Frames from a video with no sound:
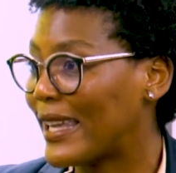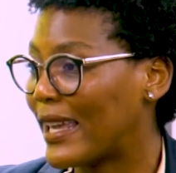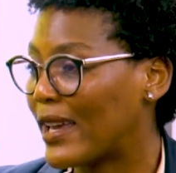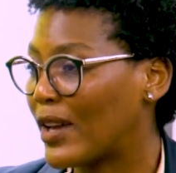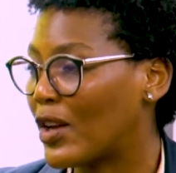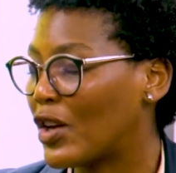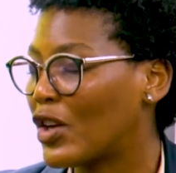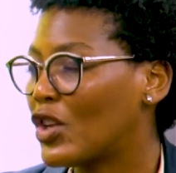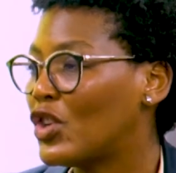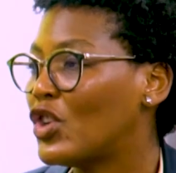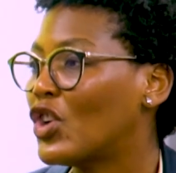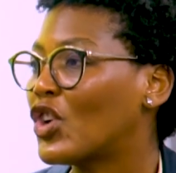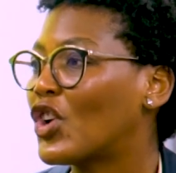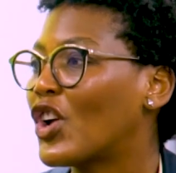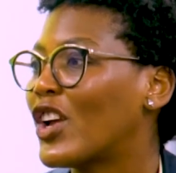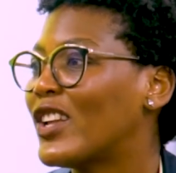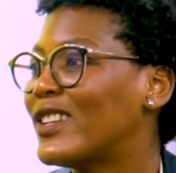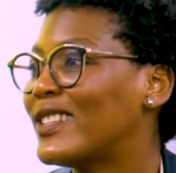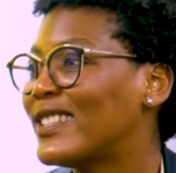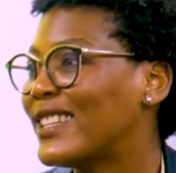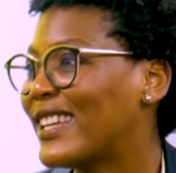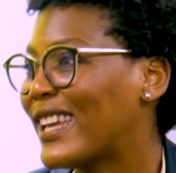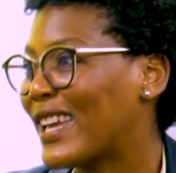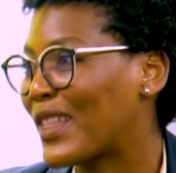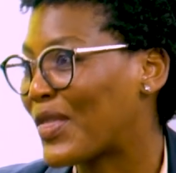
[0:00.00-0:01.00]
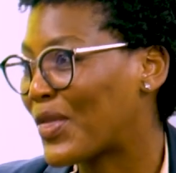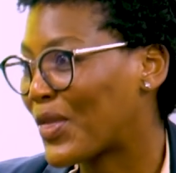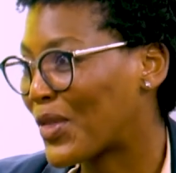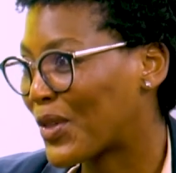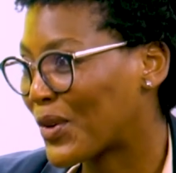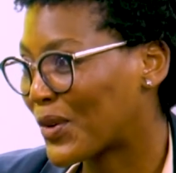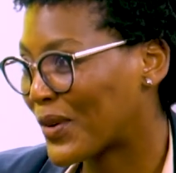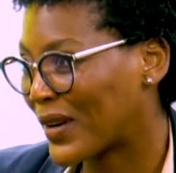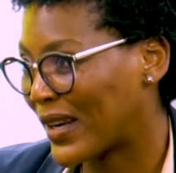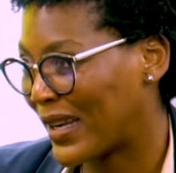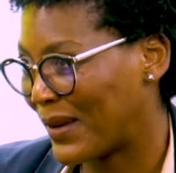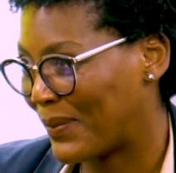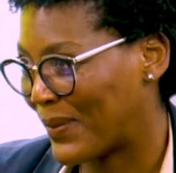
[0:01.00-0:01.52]
year, you're going to get
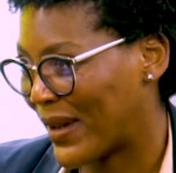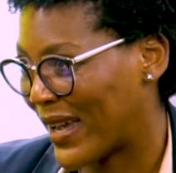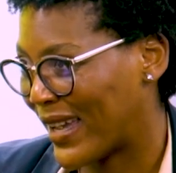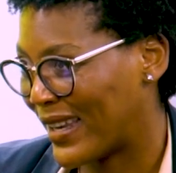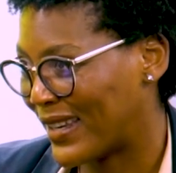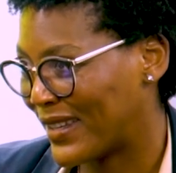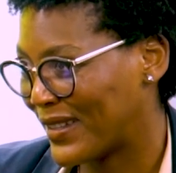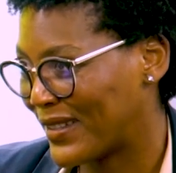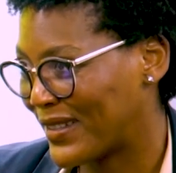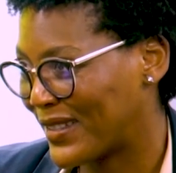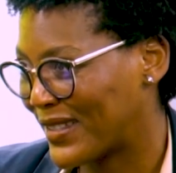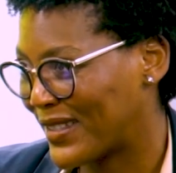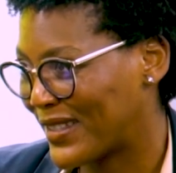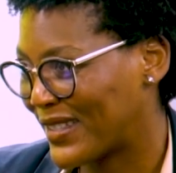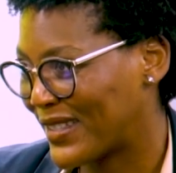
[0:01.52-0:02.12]
3 ballots.